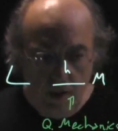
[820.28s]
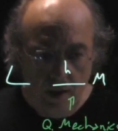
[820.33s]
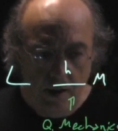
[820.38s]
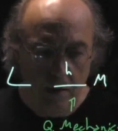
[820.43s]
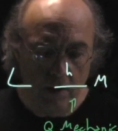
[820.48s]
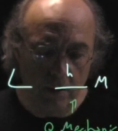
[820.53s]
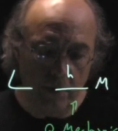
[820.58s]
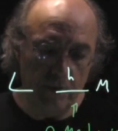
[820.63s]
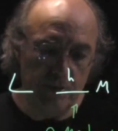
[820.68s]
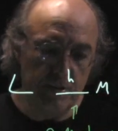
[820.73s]

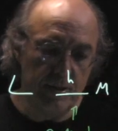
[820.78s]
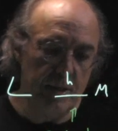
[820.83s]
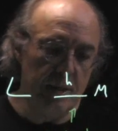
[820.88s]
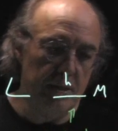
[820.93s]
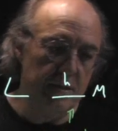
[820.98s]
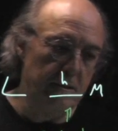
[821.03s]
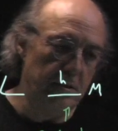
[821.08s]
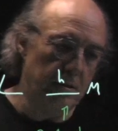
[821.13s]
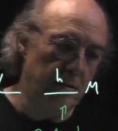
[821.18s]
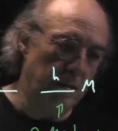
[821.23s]
a
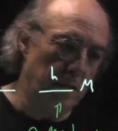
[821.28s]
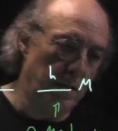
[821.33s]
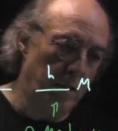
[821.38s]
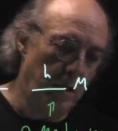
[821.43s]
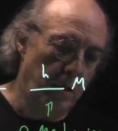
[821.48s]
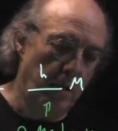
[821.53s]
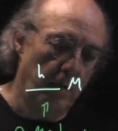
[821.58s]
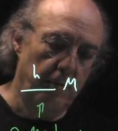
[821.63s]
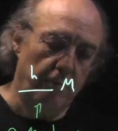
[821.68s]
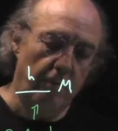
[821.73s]
consistent
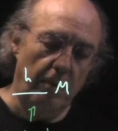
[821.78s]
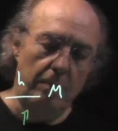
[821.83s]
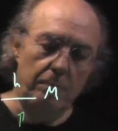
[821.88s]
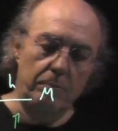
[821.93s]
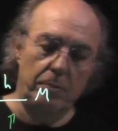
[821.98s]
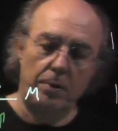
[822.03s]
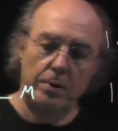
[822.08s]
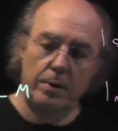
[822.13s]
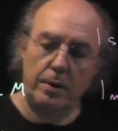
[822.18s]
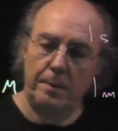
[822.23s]

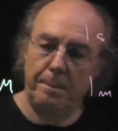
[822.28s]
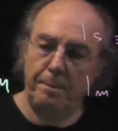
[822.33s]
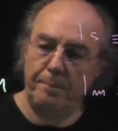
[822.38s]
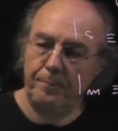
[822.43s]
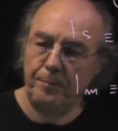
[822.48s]
framework.